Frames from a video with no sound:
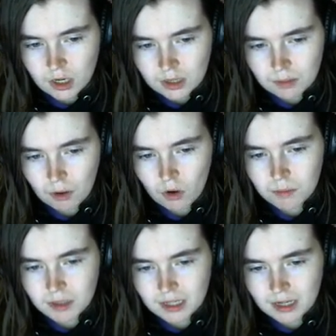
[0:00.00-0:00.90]
The poem
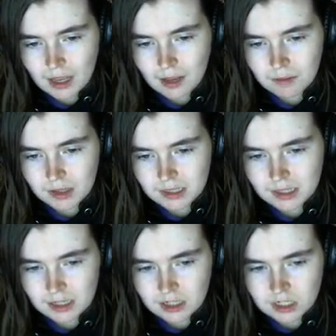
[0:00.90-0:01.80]
isn't
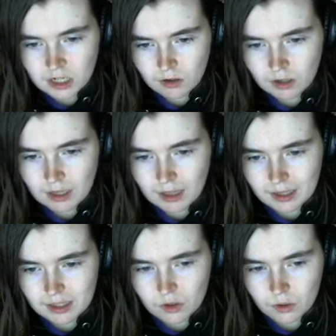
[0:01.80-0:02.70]
aimlessly cheery
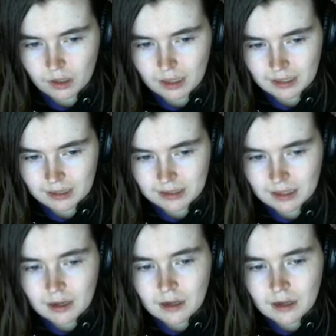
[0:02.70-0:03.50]
like Sori is.